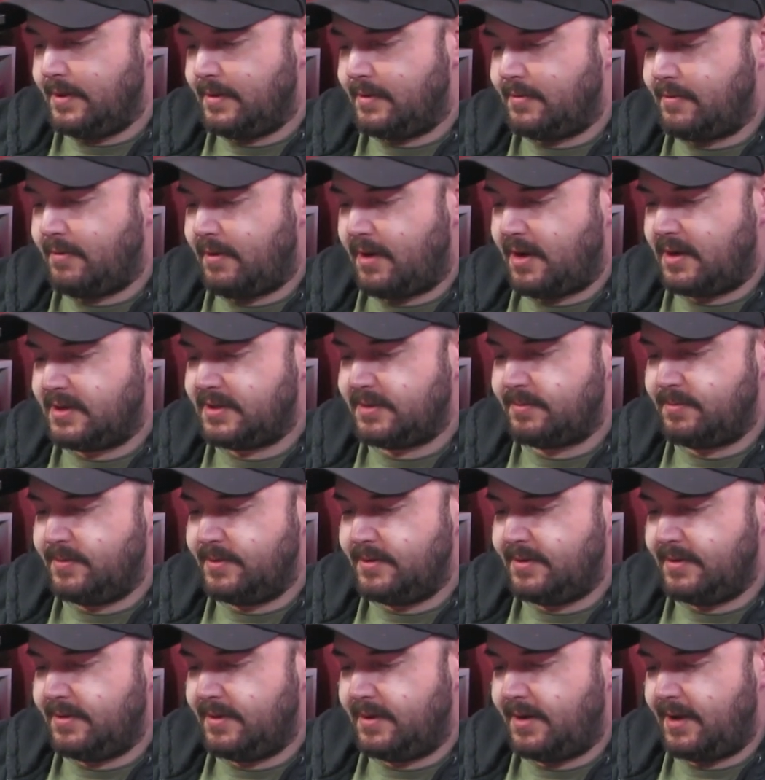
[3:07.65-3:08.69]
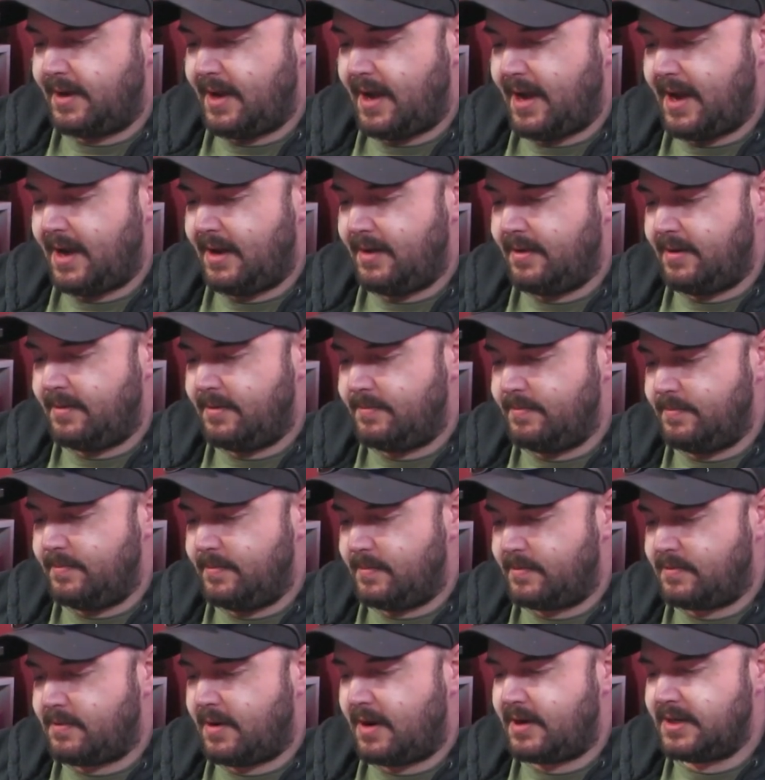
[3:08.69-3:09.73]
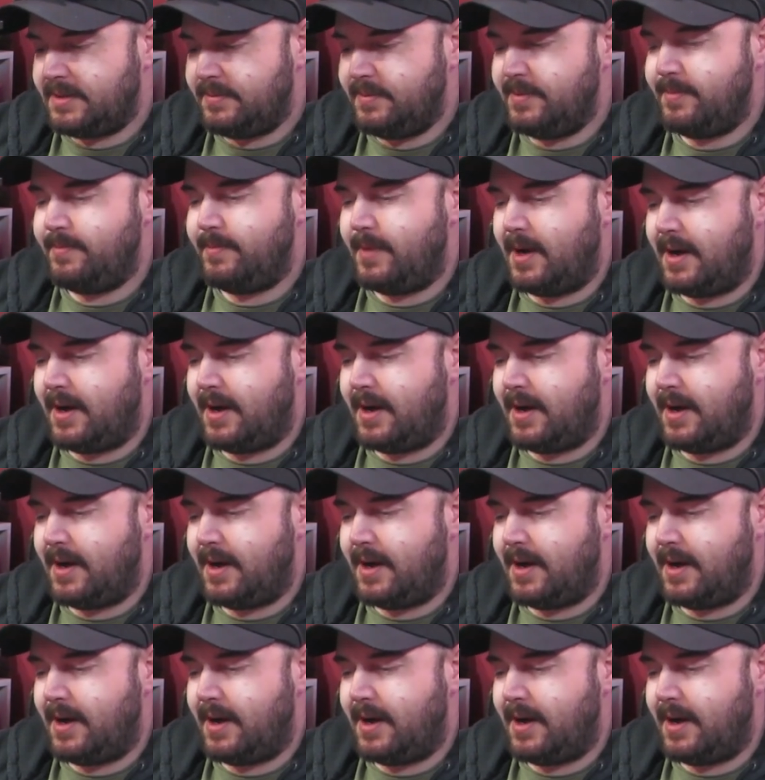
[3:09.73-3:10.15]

Craftsman, ha, craftsman